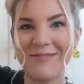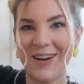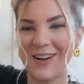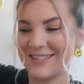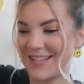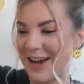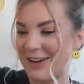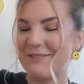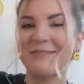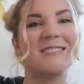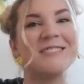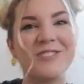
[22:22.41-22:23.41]
falls out
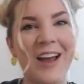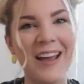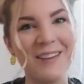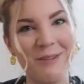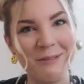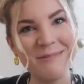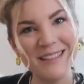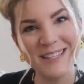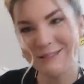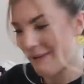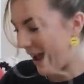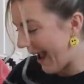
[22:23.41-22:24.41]
of this giant rip in
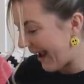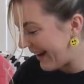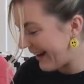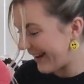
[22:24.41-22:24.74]
this bag,